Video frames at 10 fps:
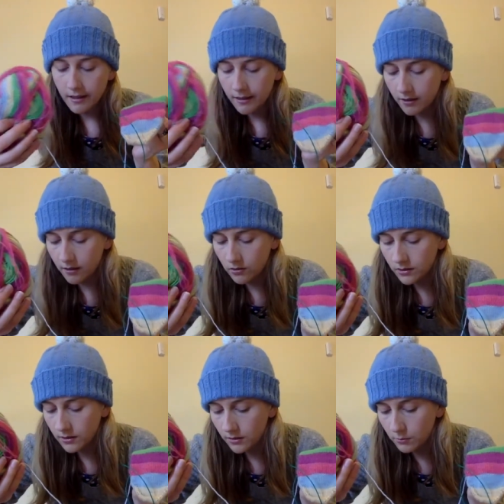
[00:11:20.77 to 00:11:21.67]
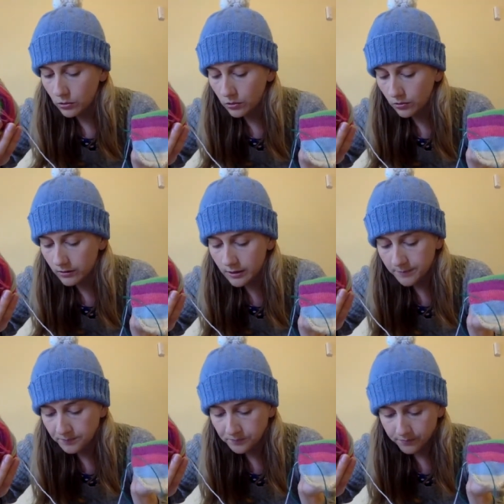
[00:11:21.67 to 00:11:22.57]
And I looked at the balls,
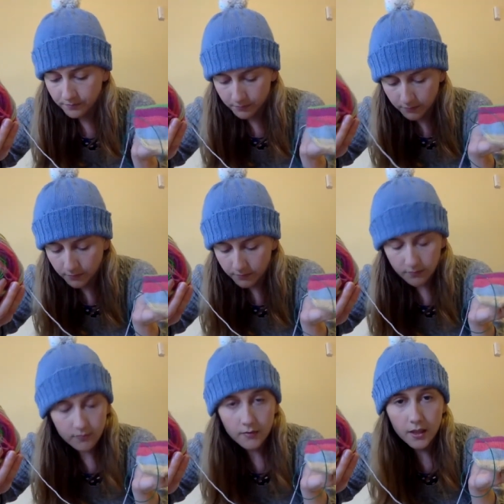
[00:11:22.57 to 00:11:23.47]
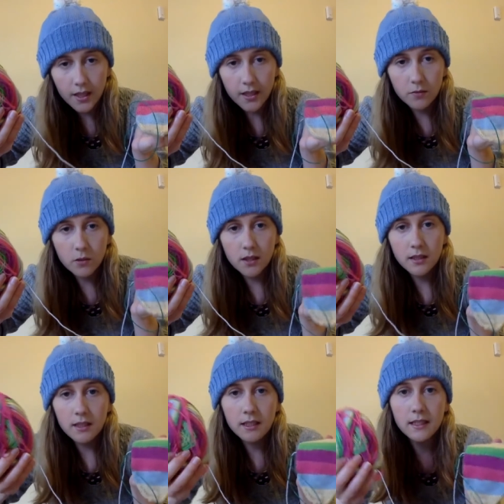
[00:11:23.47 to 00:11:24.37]
and
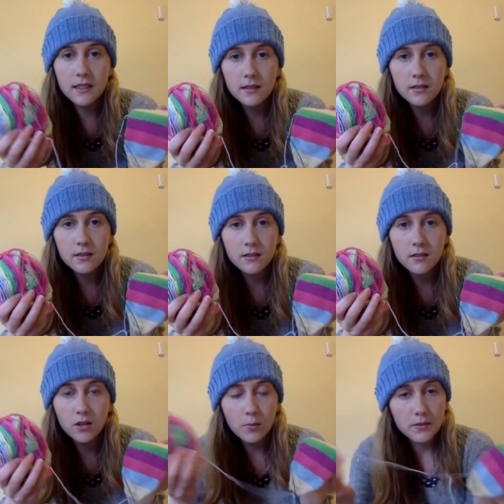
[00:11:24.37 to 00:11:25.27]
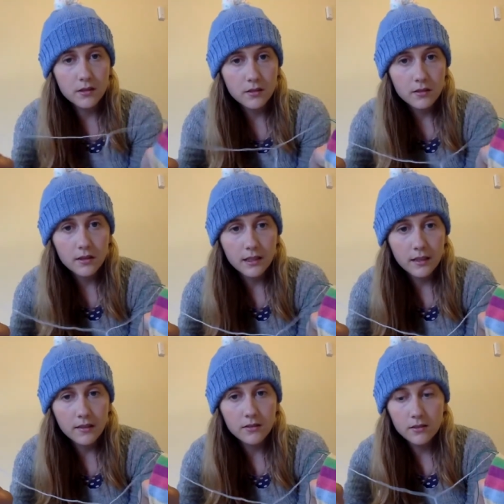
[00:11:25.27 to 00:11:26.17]
one is opposite to the
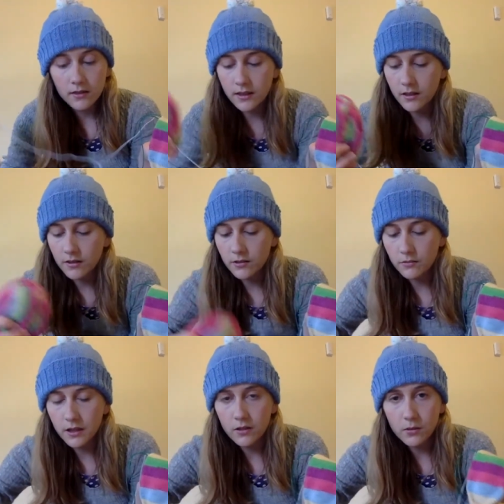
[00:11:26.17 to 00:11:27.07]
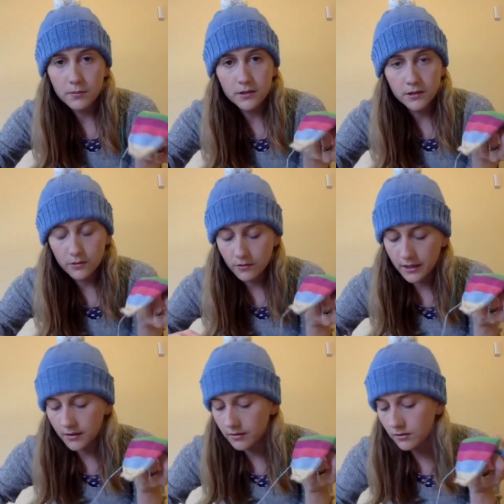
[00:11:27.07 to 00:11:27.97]
other, so they're going to run opposite
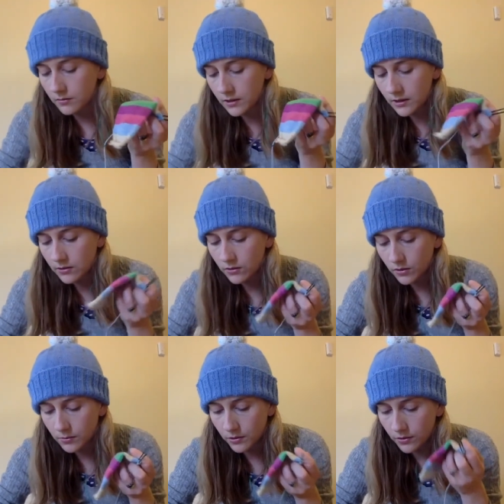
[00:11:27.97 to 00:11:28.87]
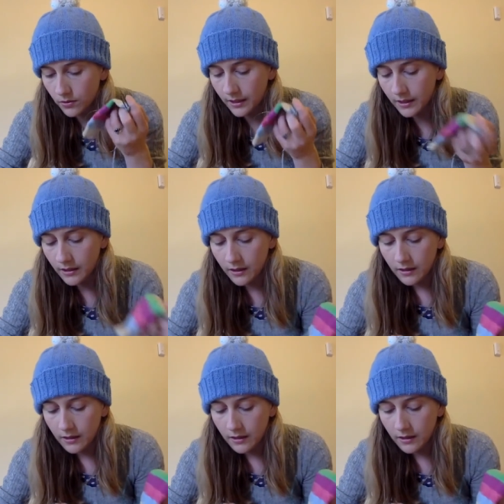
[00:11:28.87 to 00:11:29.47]
directions, which is super annoying.